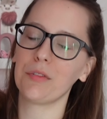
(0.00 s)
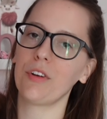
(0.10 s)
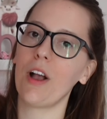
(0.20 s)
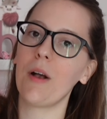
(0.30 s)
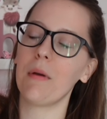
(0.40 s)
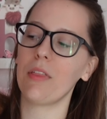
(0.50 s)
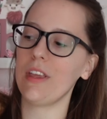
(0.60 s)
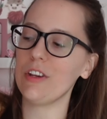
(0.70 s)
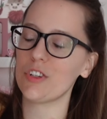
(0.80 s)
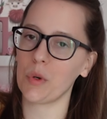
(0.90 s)
from
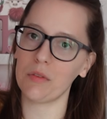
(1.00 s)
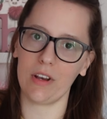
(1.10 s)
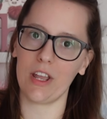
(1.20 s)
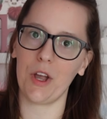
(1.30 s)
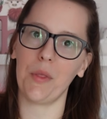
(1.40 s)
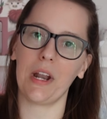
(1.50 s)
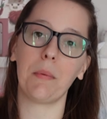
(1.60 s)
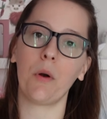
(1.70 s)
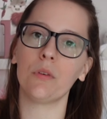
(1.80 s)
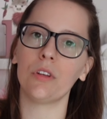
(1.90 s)
the short video that I
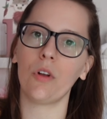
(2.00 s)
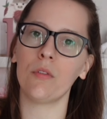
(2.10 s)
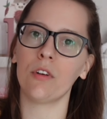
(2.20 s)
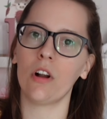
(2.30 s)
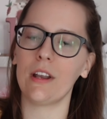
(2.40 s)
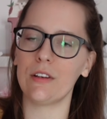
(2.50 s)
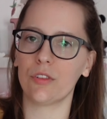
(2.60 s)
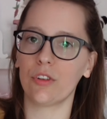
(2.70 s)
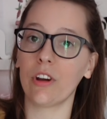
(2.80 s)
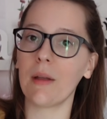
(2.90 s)
posted over on
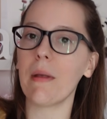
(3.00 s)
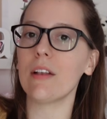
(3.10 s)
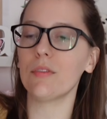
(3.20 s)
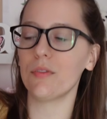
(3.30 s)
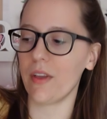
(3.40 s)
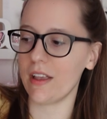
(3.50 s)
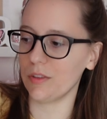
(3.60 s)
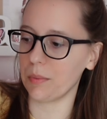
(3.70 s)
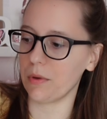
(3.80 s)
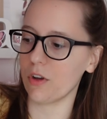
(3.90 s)
Instagram and
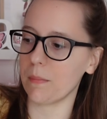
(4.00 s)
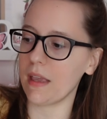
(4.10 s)
Facebook,